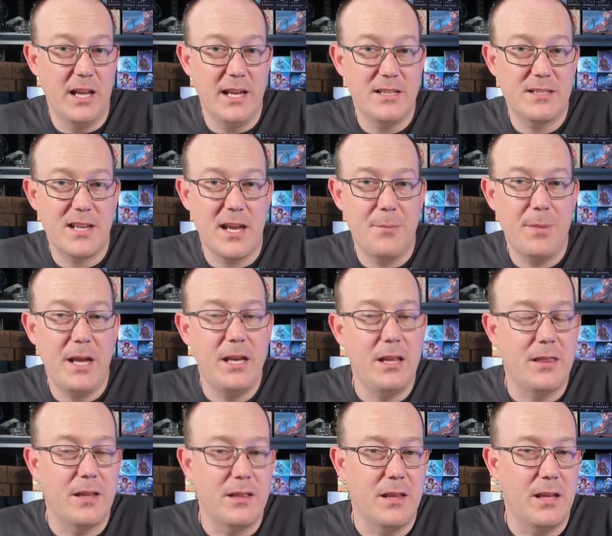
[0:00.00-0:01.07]
Landscape,
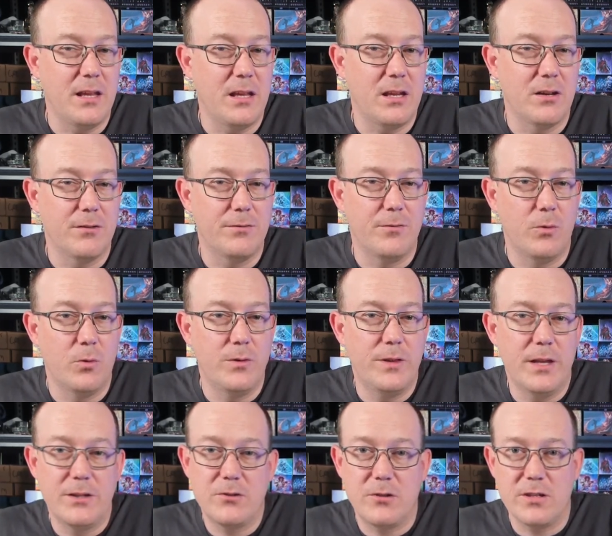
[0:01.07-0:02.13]
anything that you can afford
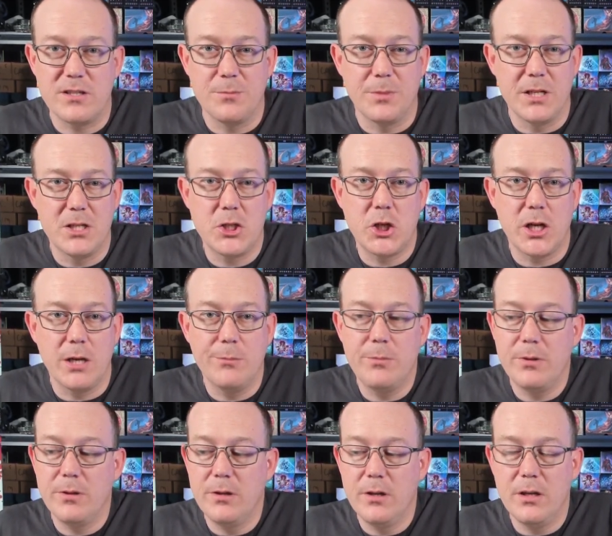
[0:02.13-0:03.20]
that's reasonably cheap.
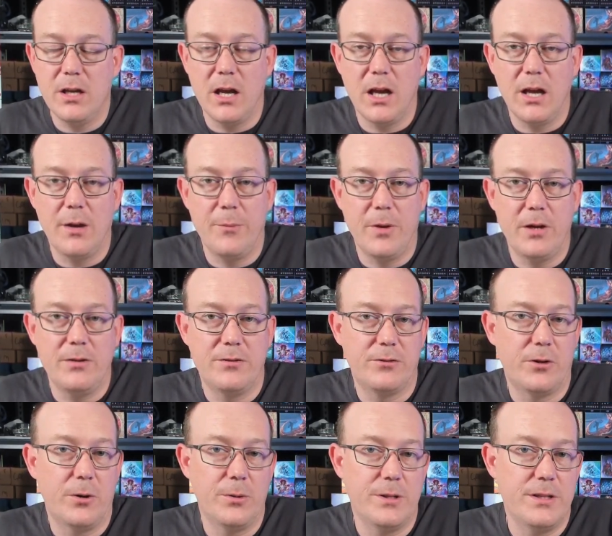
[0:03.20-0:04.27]
I'd
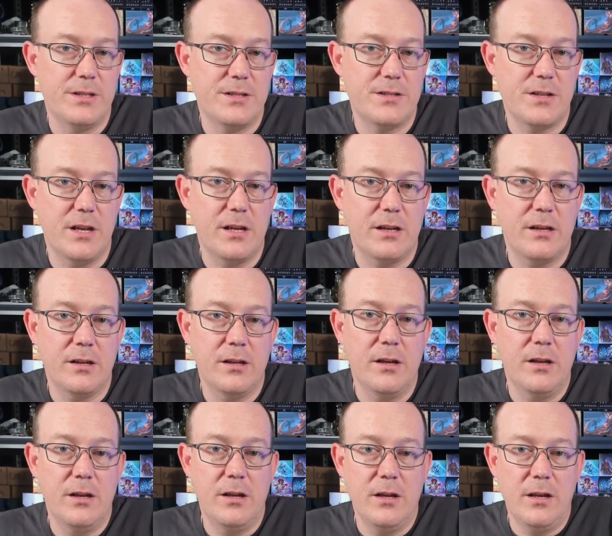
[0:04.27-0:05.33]
throw it in this deck.
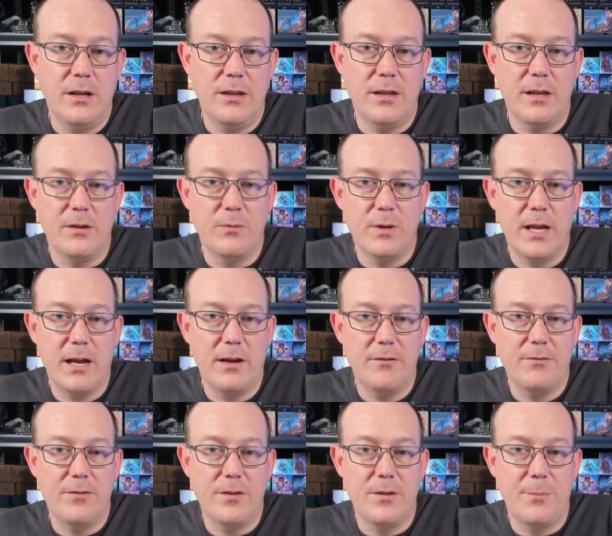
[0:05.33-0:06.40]
Then we have
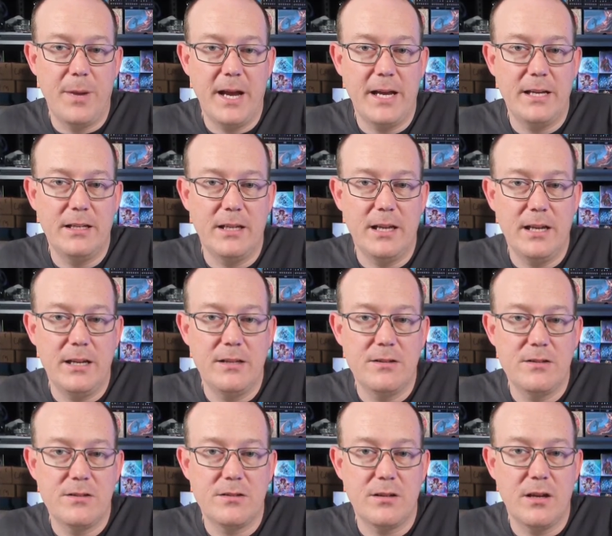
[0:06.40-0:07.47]
the Pain
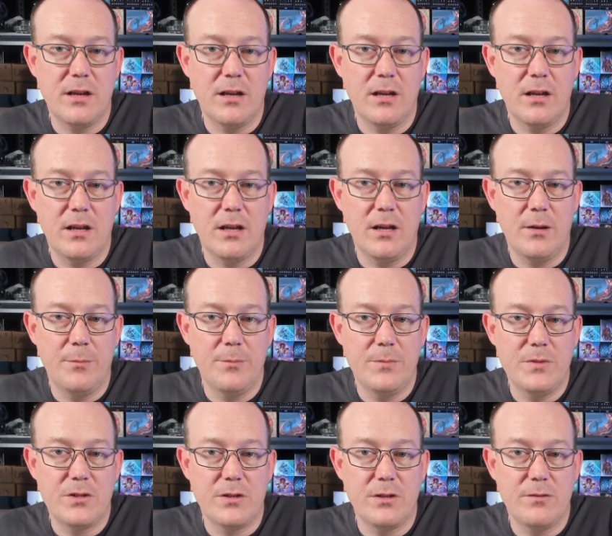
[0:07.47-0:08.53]
lands.
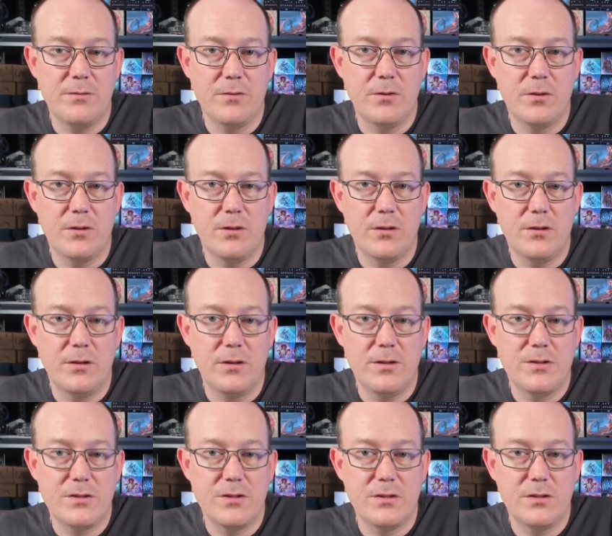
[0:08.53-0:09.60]
So you've got those
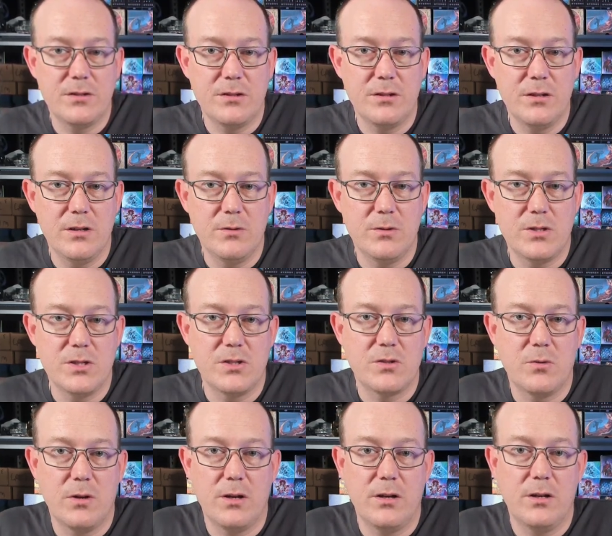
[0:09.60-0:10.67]
two, which is
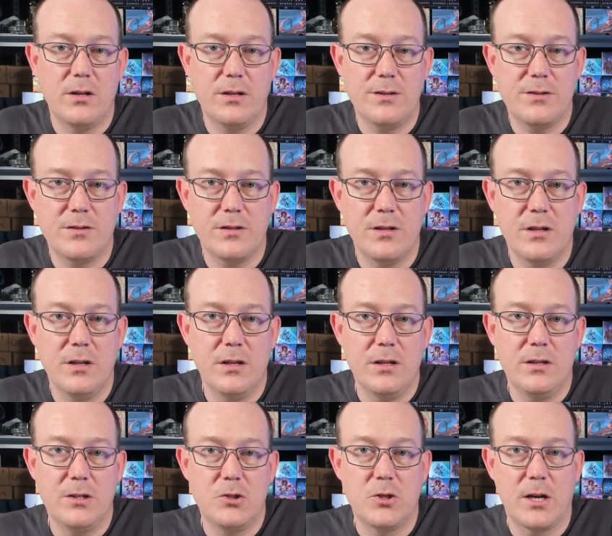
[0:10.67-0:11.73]
quite nice.
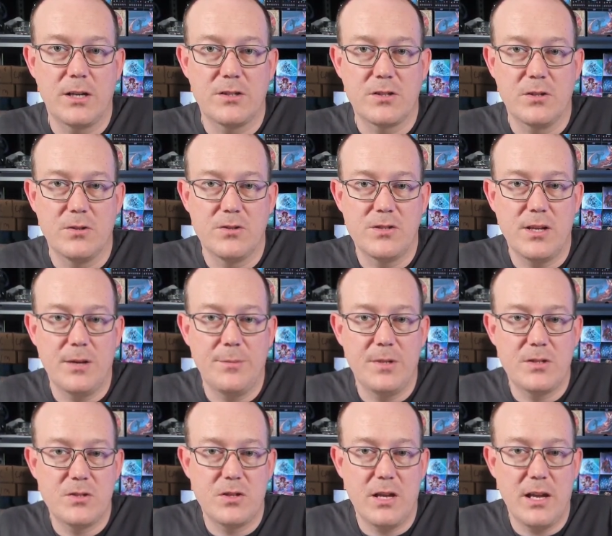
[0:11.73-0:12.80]
Dragon Skull
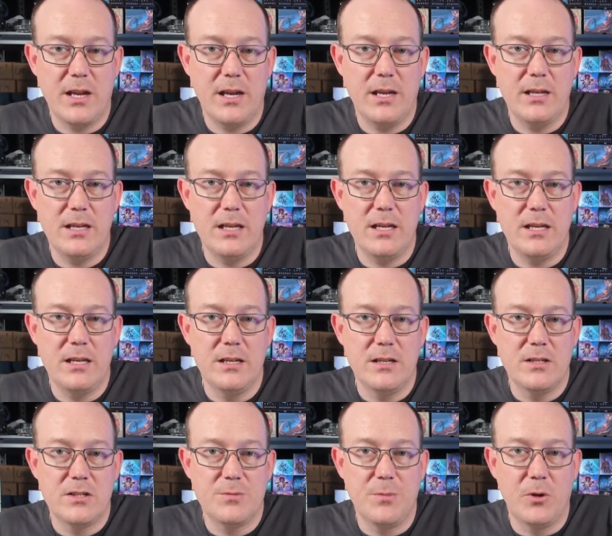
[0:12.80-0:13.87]
Summits, handy.
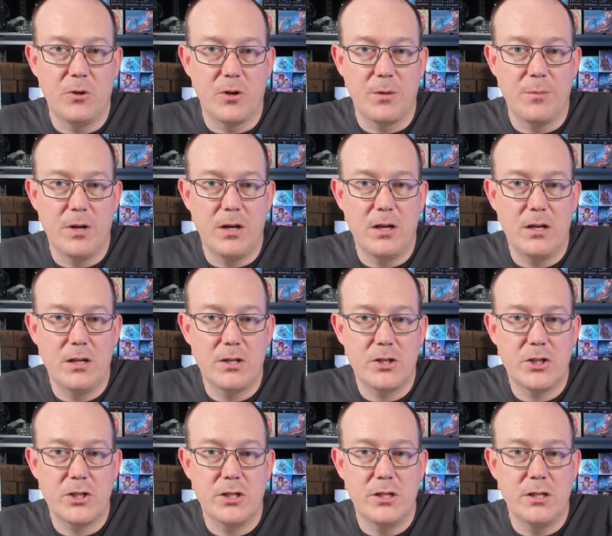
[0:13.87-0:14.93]
Smoldering
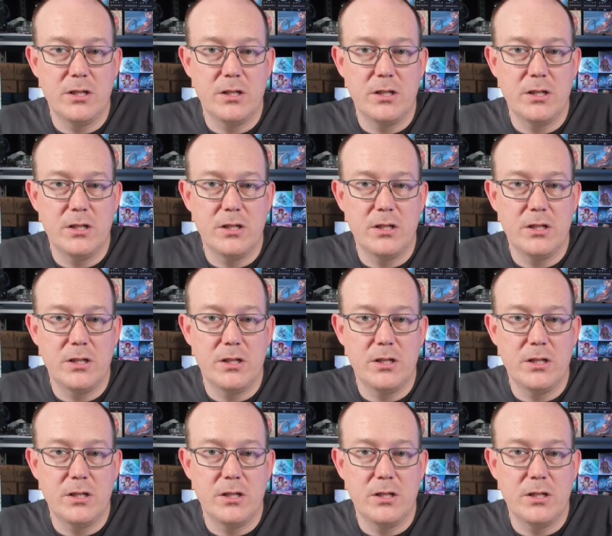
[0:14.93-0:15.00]
Marsh.